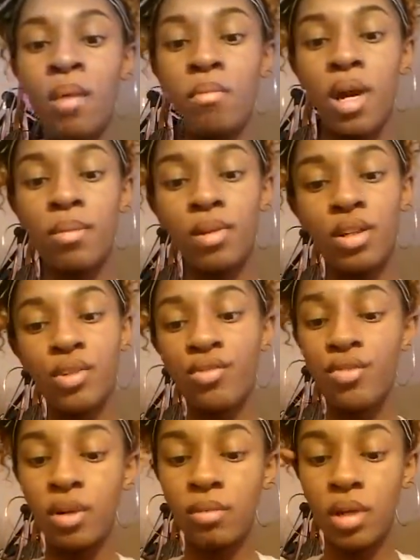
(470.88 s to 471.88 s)
Maybelline
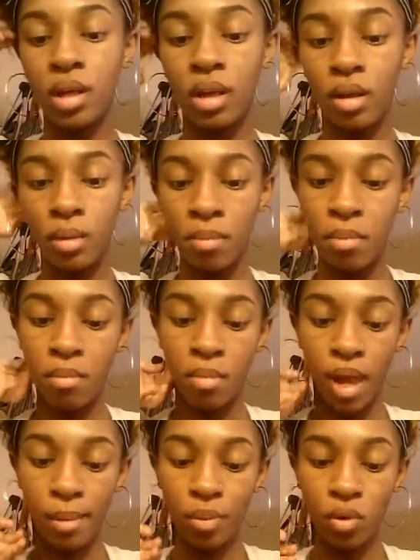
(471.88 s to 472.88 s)
Fit Me
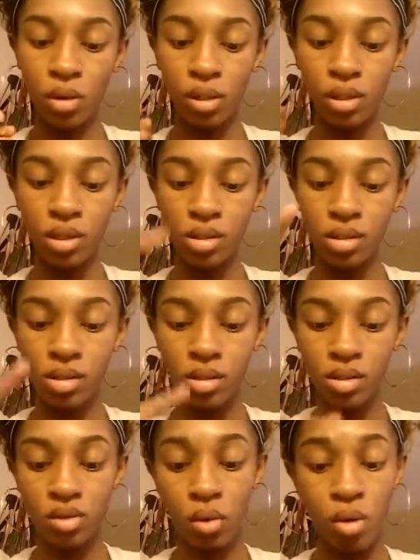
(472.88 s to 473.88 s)
Matte Poreless.
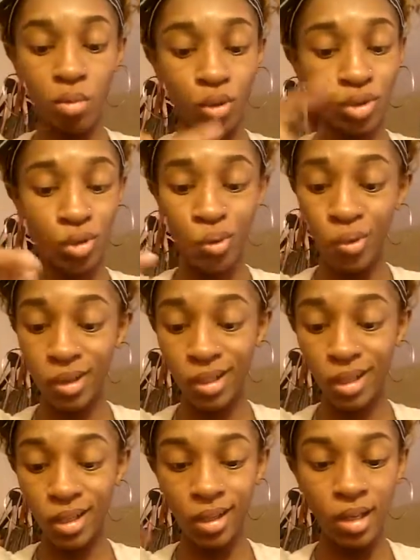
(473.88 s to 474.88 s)
It's normal to
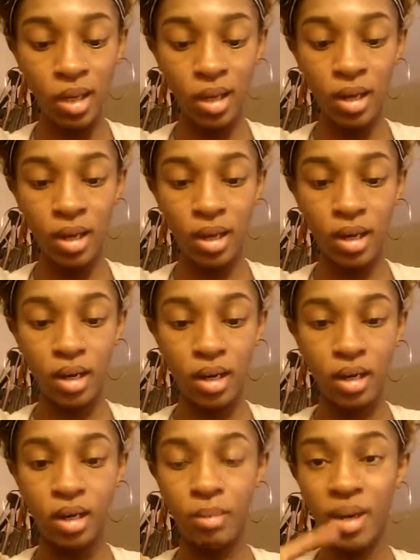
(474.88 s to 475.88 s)
oily.
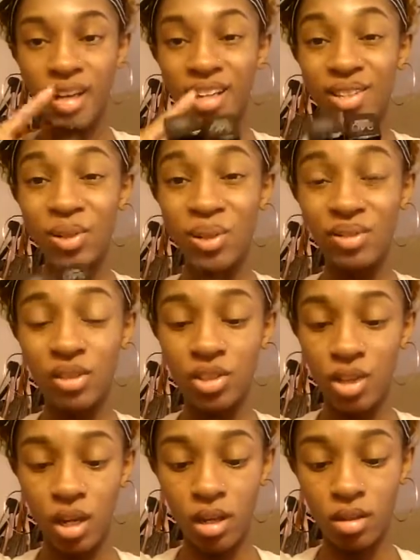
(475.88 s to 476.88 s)
I got two different
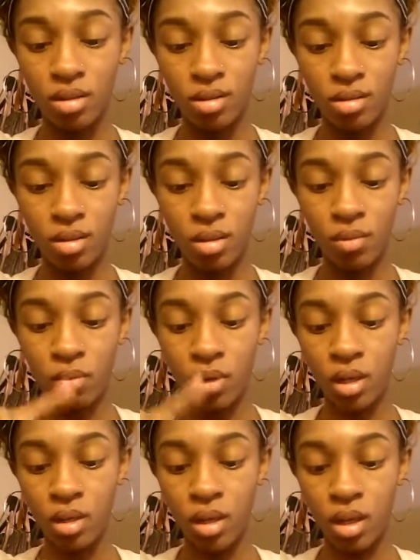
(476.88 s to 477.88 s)
shades.
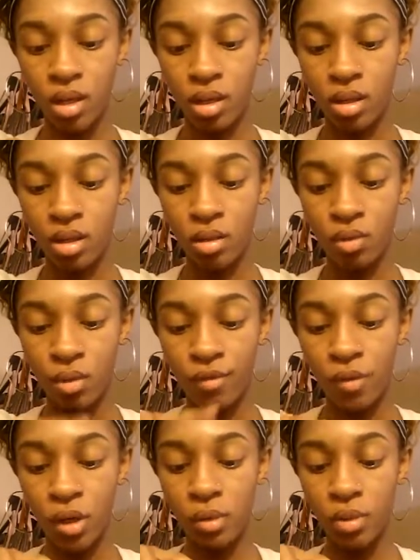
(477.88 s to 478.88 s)
One in
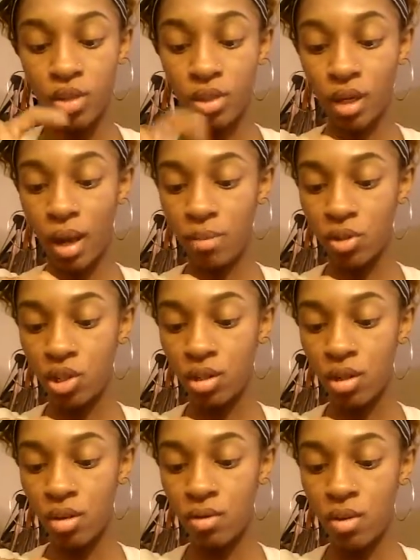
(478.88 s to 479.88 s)
340, which is a
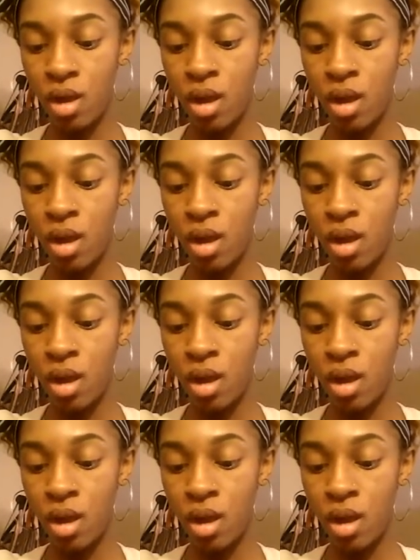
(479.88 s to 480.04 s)
cappuccino,